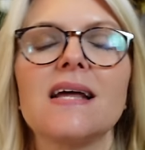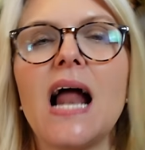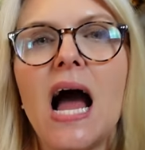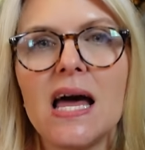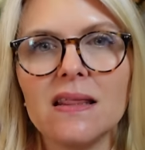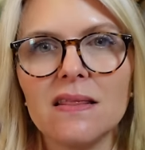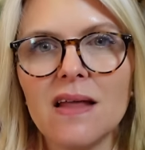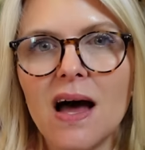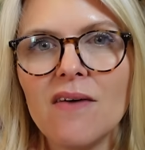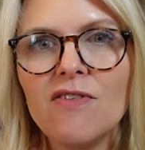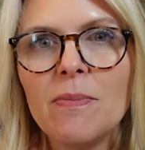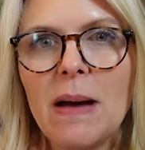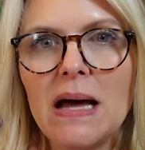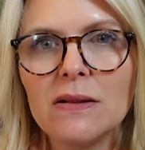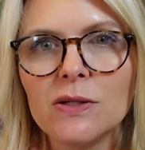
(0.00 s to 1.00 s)
that I love
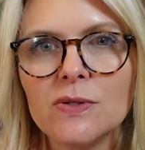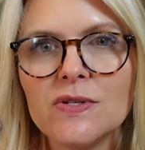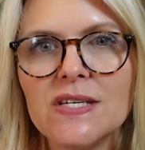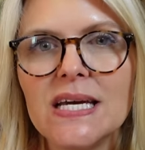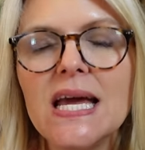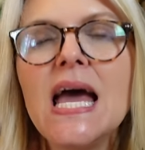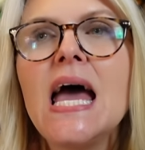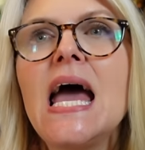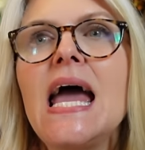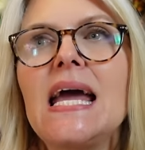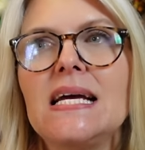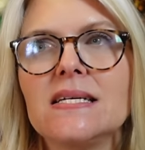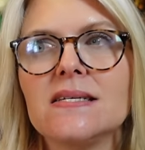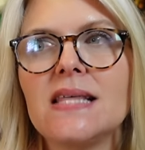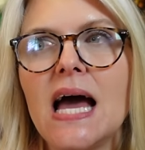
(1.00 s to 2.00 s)
about Lucy
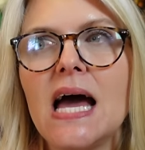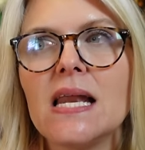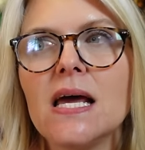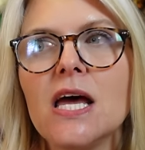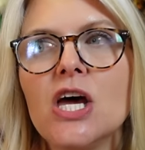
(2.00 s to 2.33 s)
is that